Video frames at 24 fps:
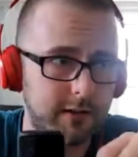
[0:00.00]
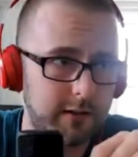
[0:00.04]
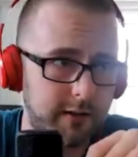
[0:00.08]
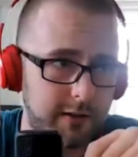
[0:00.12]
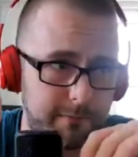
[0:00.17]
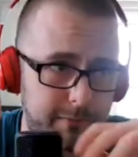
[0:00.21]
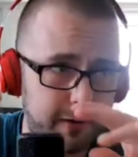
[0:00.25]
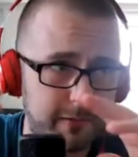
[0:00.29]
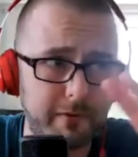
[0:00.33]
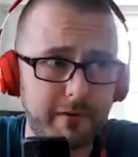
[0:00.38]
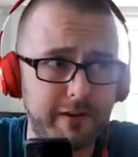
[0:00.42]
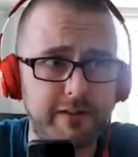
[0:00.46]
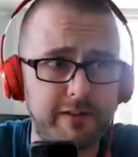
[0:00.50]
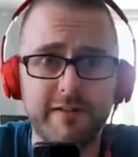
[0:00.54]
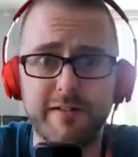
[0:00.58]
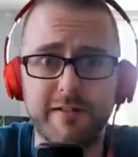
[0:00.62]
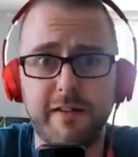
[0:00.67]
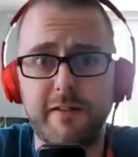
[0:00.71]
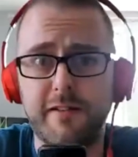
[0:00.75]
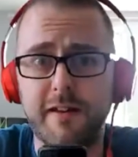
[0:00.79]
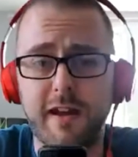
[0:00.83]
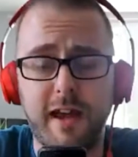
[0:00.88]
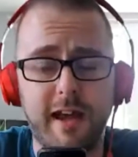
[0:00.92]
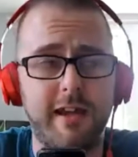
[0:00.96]
probably to
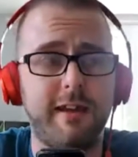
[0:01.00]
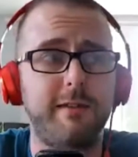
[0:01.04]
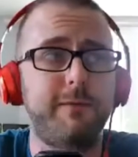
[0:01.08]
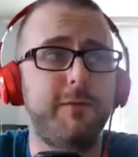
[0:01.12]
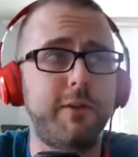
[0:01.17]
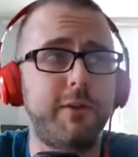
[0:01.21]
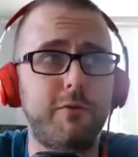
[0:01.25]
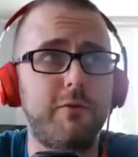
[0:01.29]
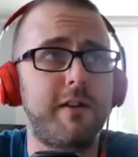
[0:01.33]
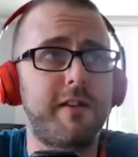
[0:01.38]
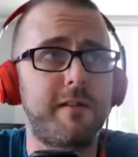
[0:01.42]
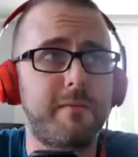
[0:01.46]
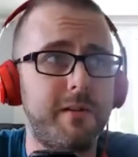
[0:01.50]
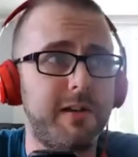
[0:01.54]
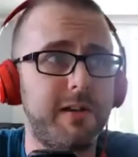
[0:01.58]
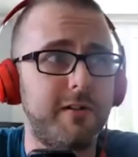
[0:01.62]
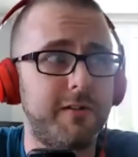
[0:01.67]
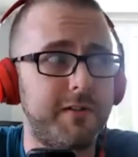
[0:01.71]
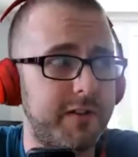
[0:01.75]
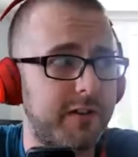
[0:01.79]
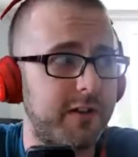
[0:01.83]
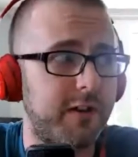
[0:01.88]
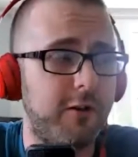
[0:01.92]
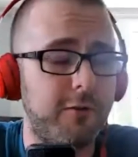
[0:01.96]
this day. If you quiz me
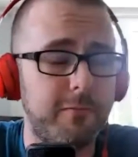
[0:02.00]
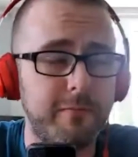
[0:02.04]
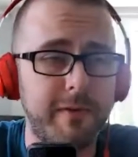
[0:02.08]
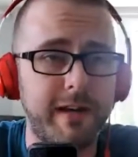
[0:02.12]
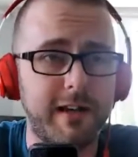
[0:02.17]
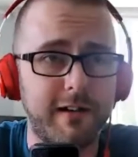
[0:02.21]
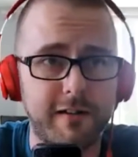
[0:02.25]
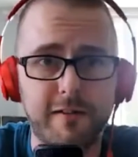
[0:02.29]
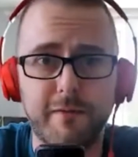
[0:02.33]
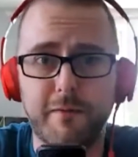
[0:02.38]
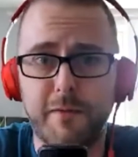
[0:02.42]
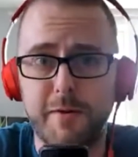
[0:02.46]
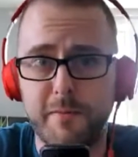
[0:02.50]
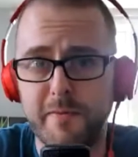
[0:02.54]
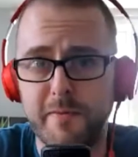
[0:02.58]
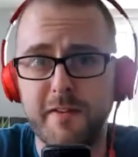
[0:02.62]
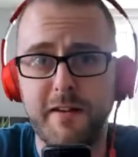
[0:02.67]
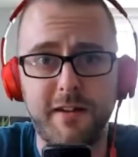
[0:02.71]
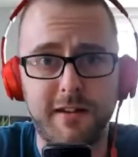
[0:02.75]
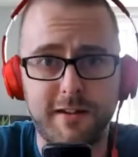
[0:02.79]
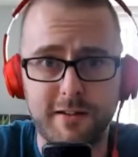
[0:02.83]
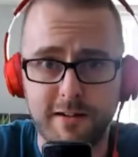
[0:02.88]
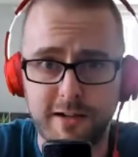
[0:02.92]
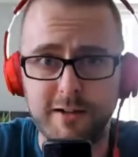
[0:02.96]
on the gold medalist from
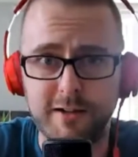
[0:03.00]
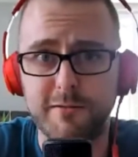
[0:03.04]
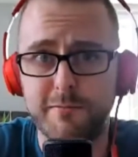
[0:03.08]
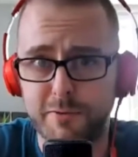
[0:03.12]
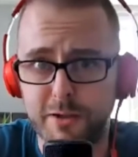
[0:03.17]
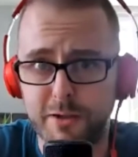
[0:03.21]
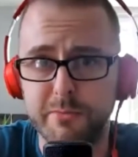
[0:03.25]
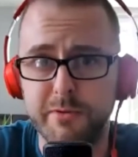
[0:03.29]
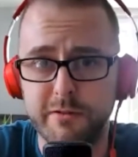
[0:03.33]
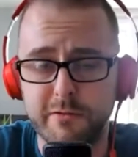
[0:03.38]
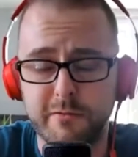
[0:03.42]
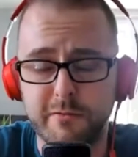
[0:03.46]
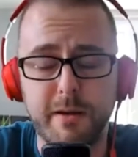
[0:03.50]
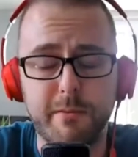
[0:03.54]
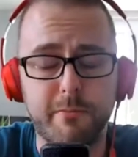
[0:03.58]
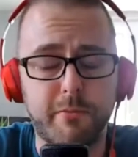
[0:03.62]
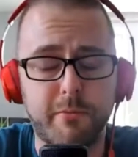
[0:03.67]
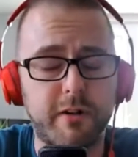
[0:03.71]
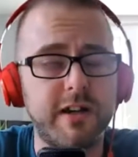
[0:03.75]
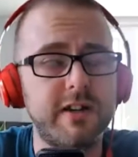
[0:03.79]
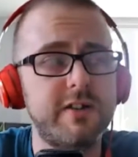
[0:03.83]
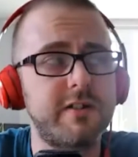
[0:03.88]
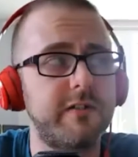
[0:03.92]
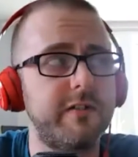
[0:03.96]
Sydney, I could probably
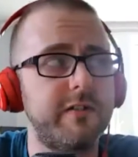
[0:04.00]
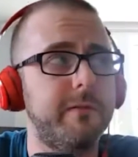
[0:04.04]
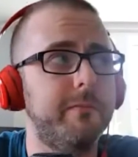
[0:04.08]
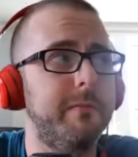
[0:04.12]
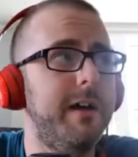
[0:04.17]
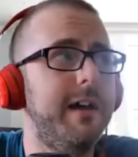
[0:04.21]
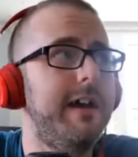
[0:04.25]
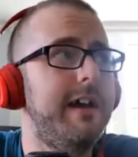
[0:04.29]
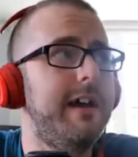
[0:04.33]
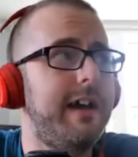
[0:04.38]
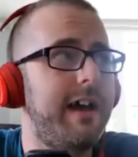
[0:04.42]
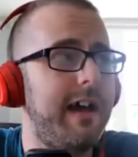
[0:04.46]
remember each of them.